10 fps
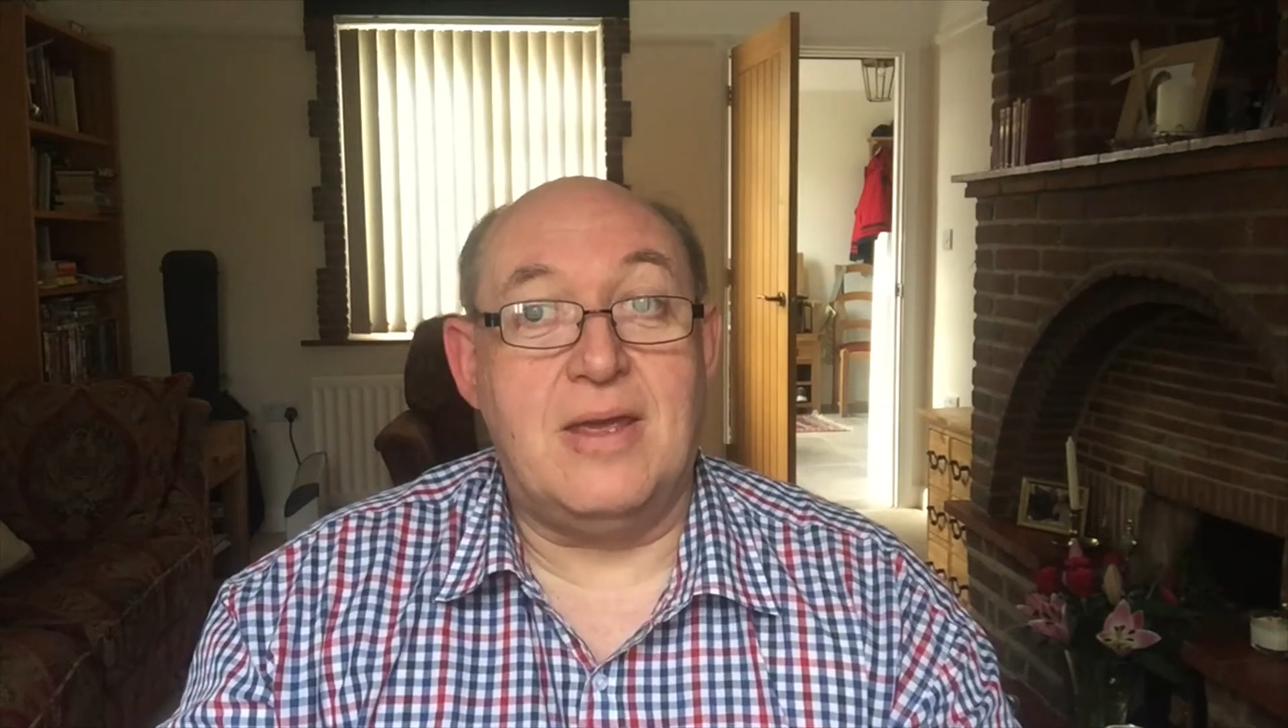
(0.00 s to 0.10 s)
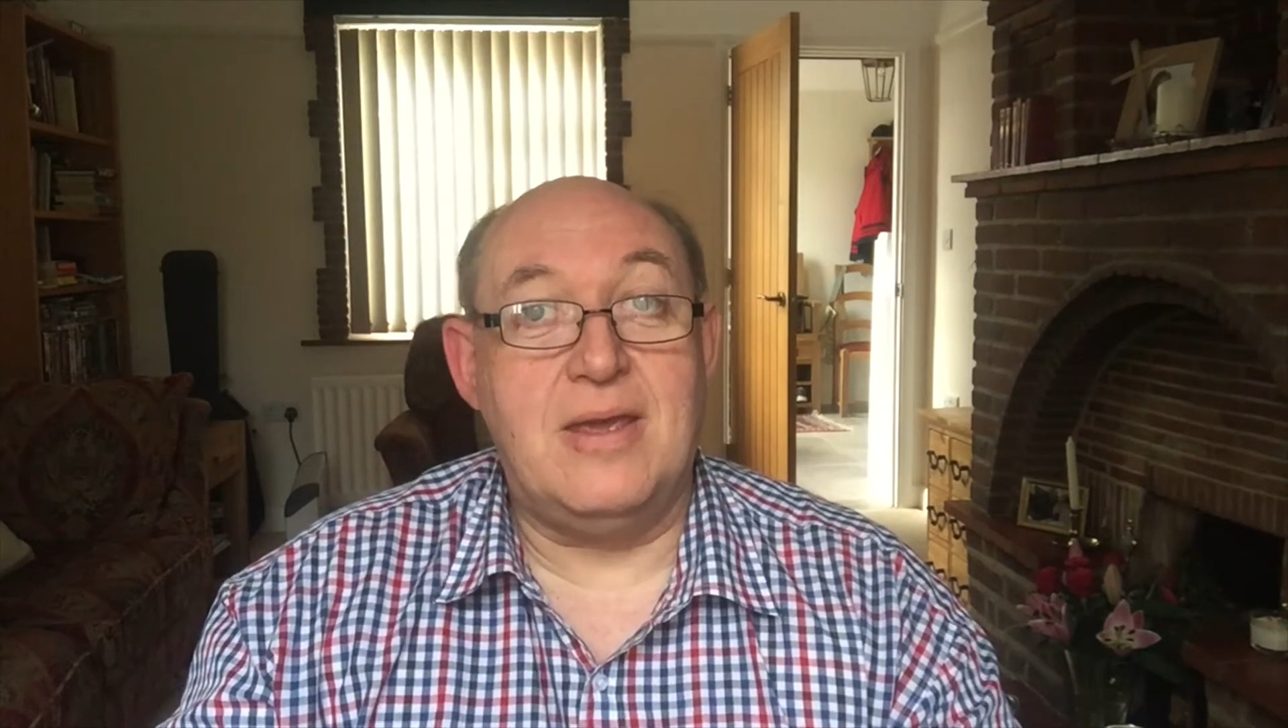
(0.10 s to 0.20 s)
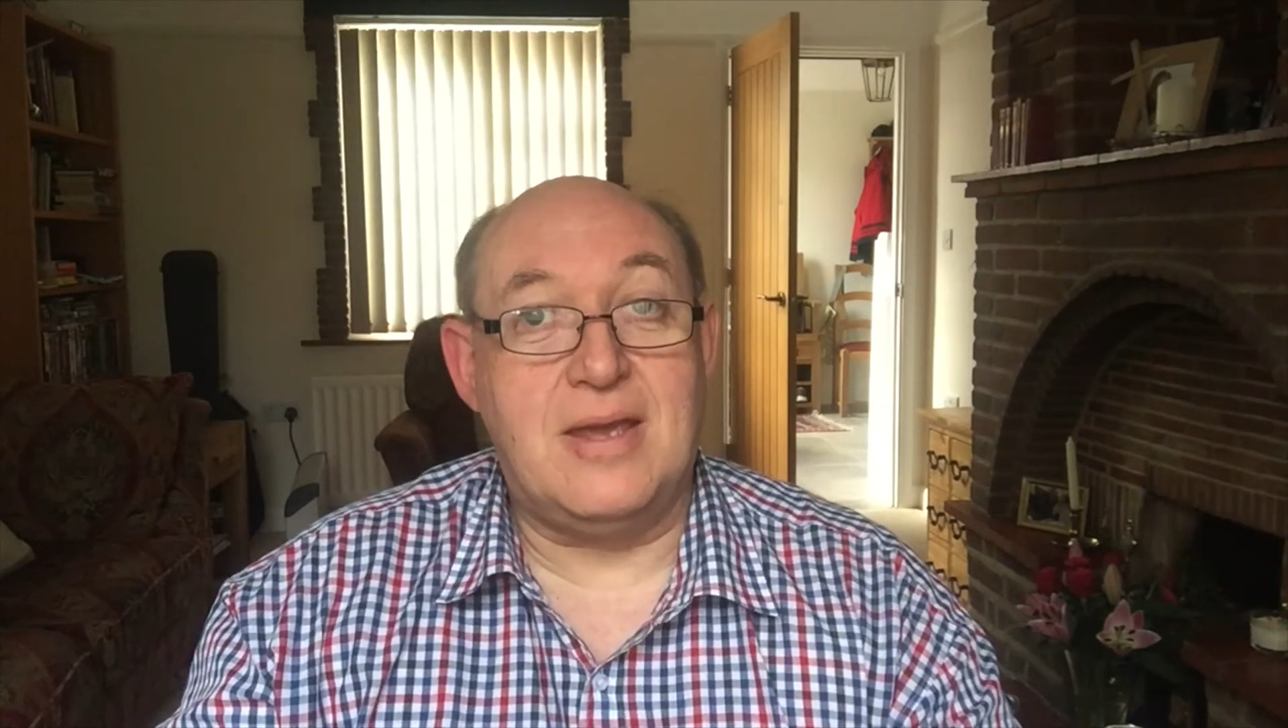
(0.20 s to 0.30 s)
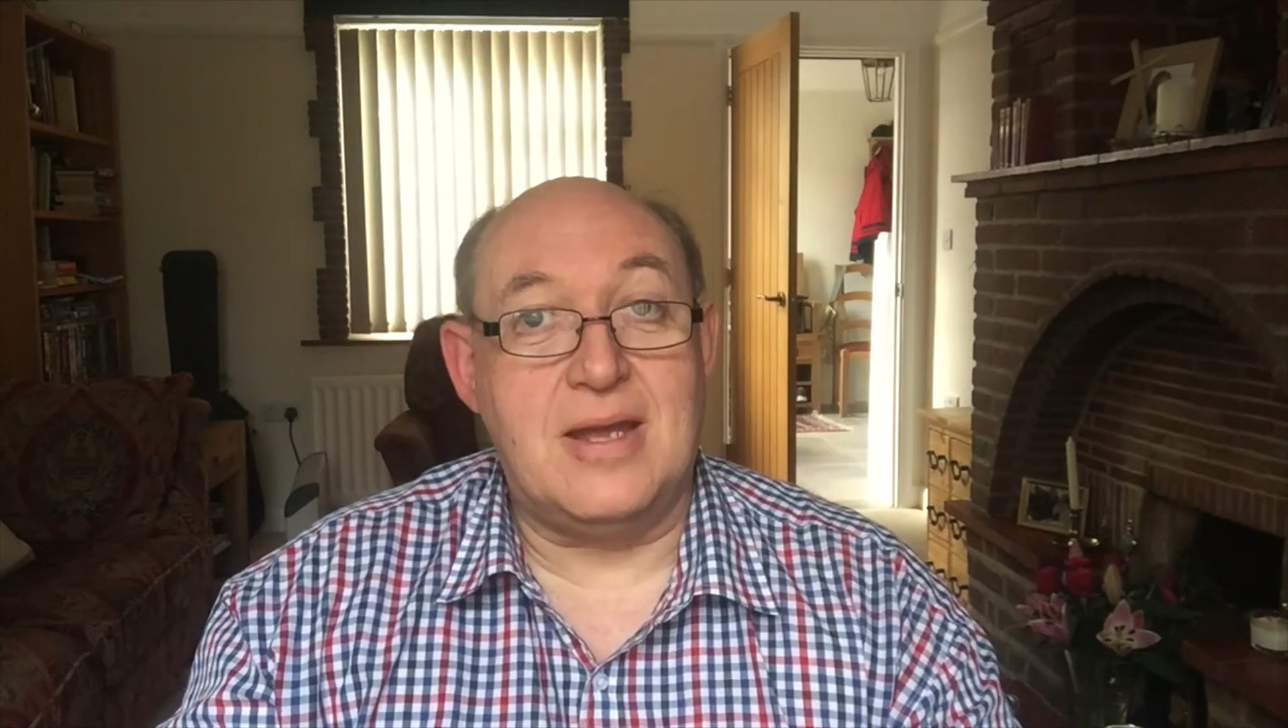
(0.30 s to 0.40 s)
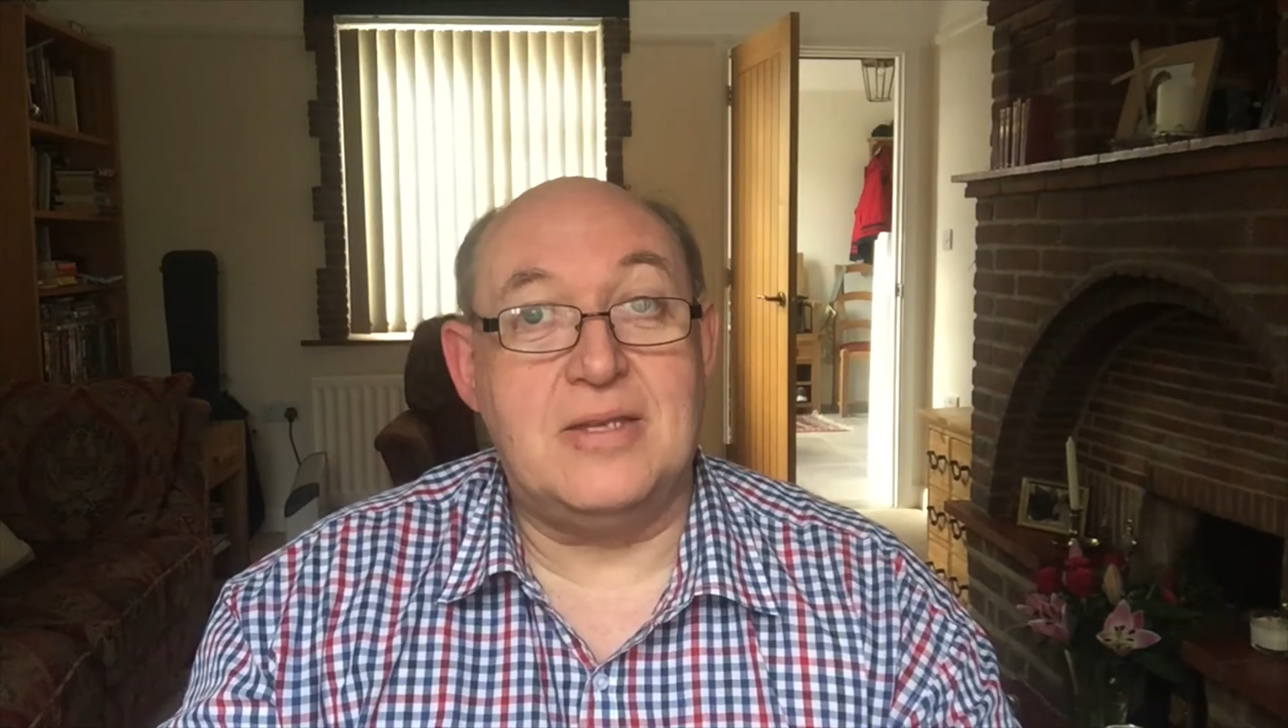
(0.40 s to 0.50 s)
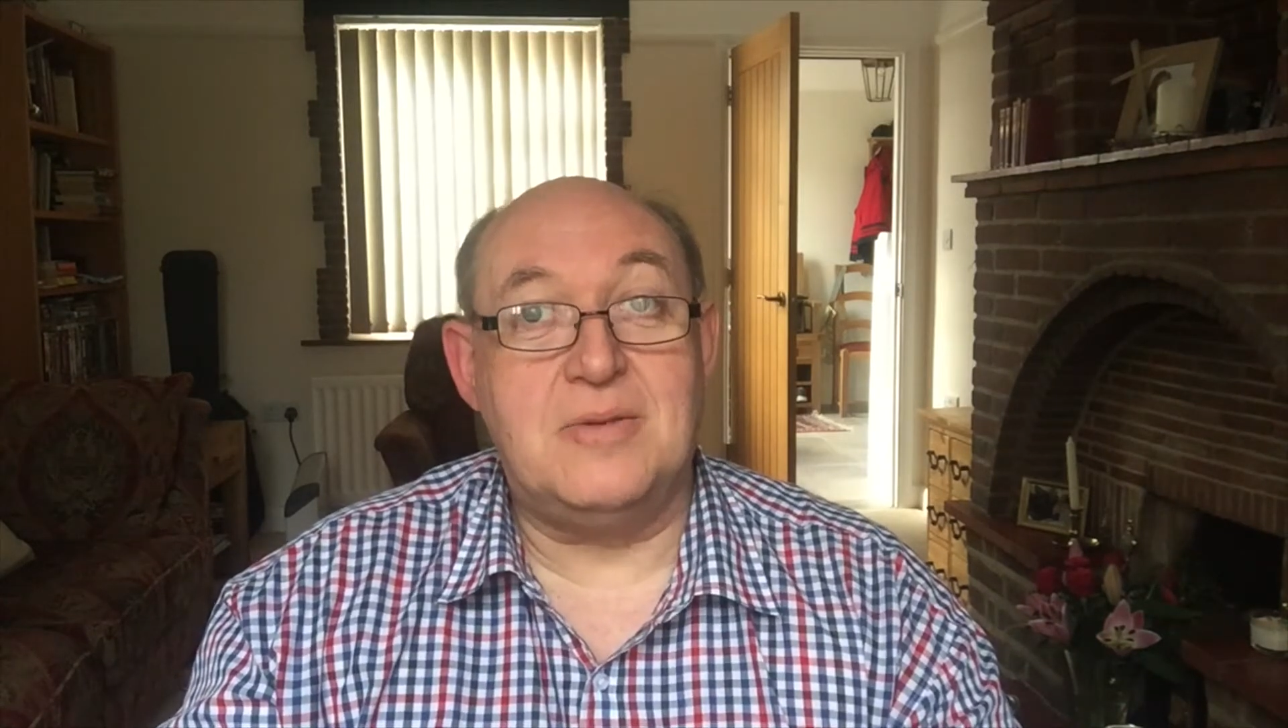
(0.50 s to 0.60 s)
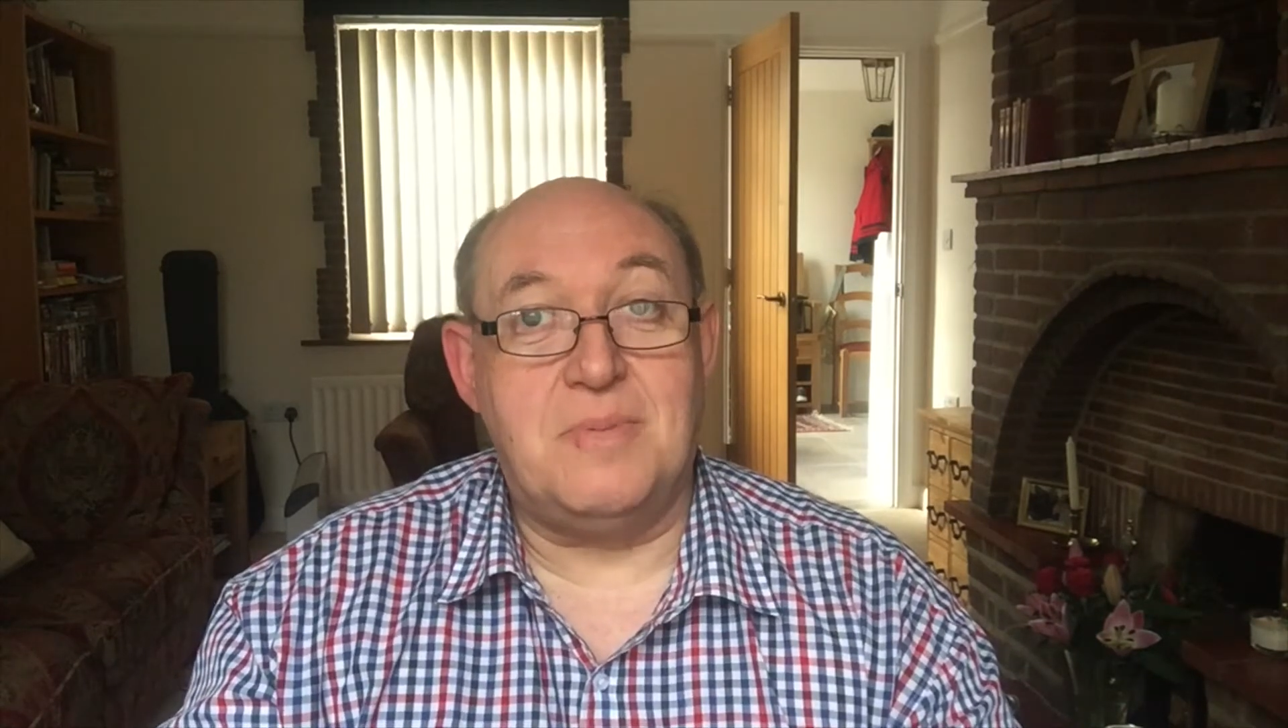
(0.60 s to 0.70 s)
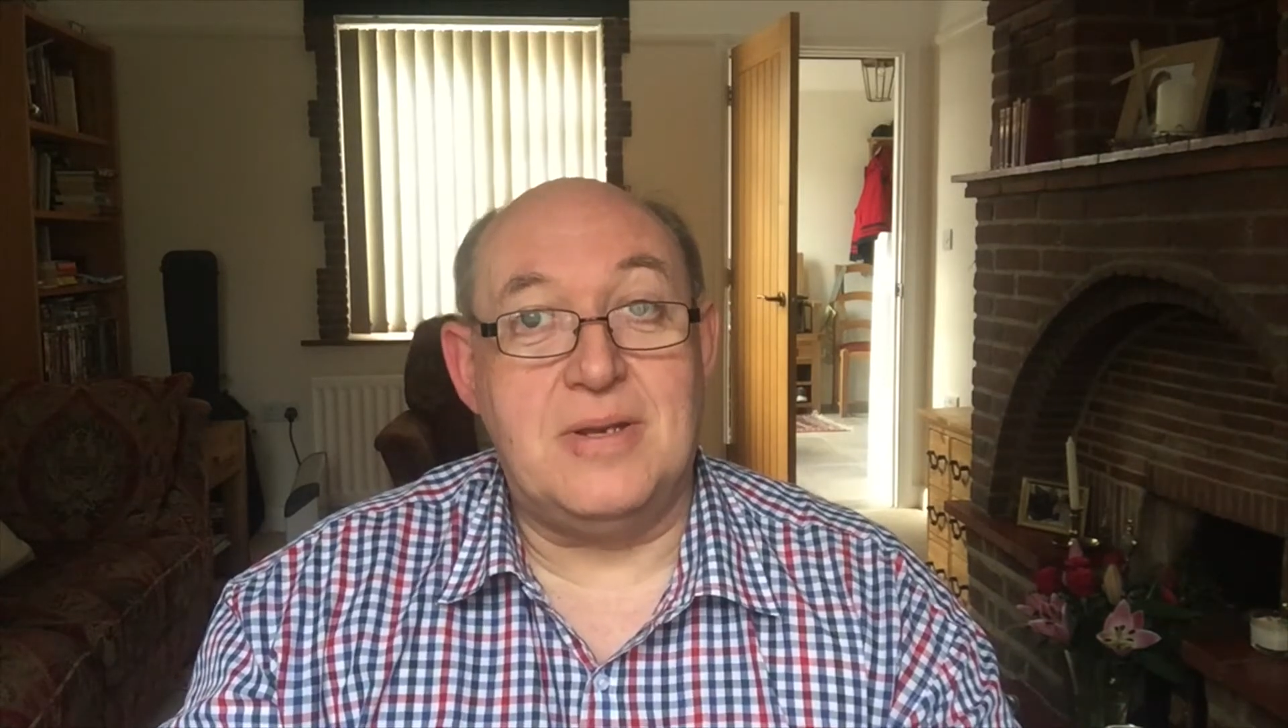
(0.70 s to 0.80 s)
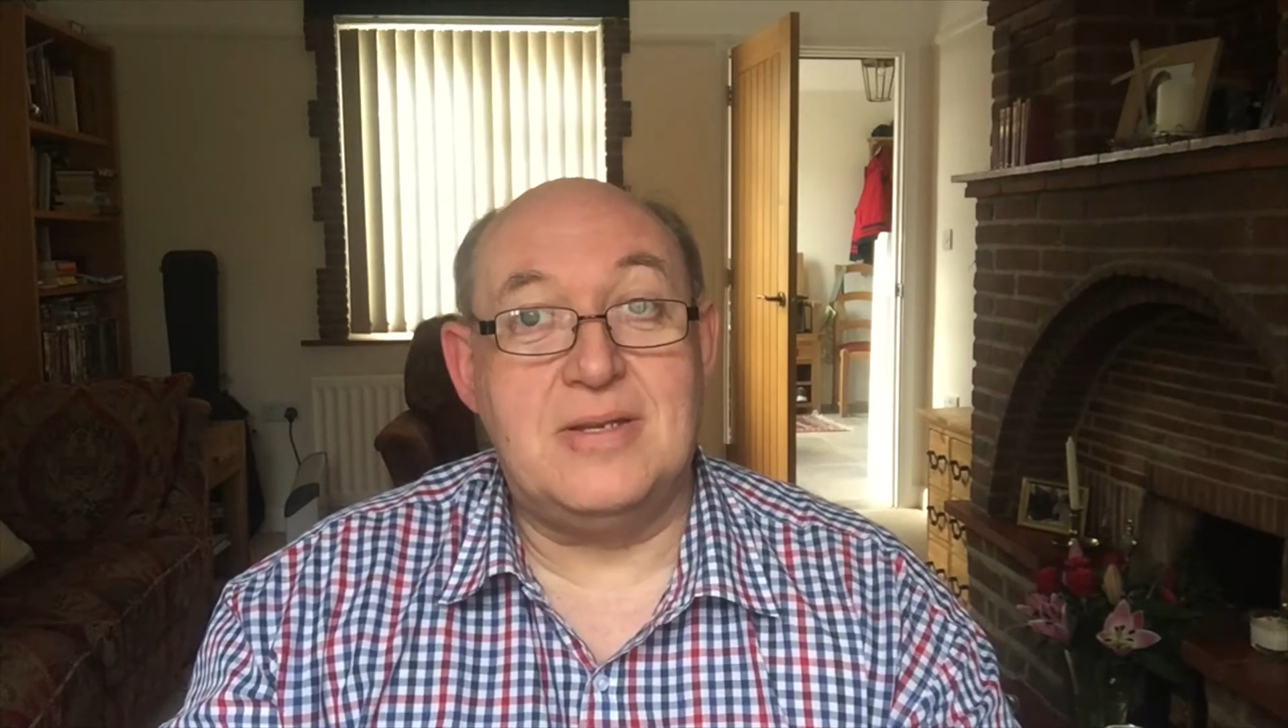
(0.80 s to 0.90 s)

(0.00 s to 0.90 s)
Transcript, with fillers: it gets a bit